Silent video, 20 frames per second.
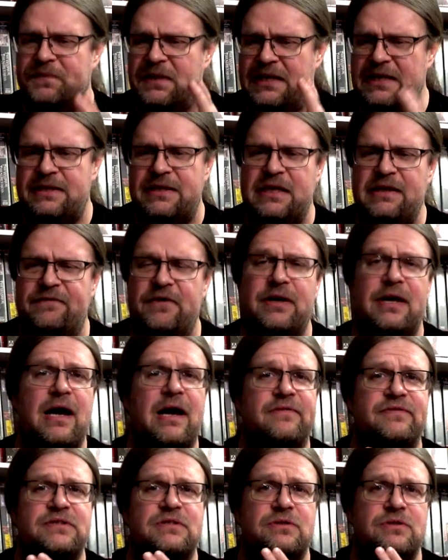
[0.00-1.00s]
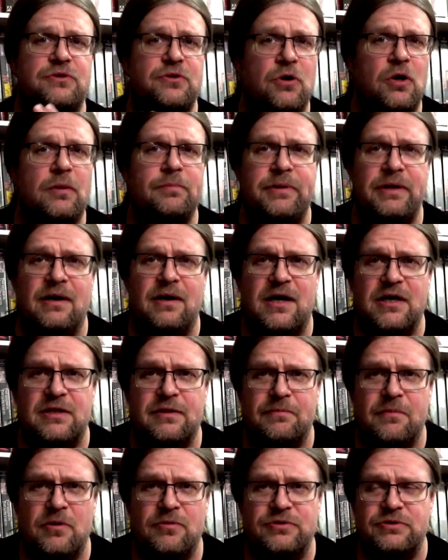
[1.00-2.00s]
It even has Dolby
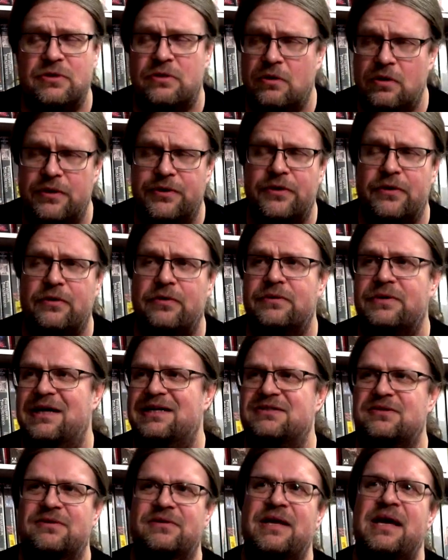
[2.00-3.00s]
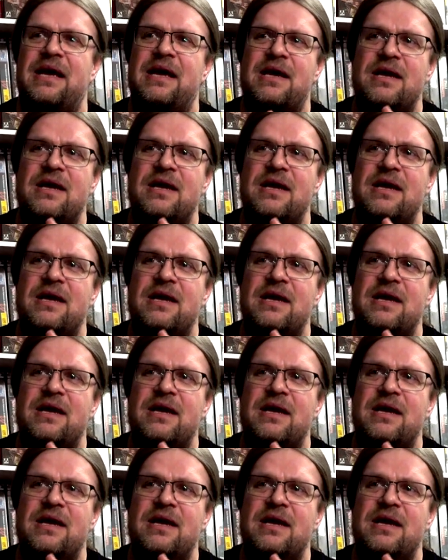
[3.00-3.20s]
Atmos, although doesn't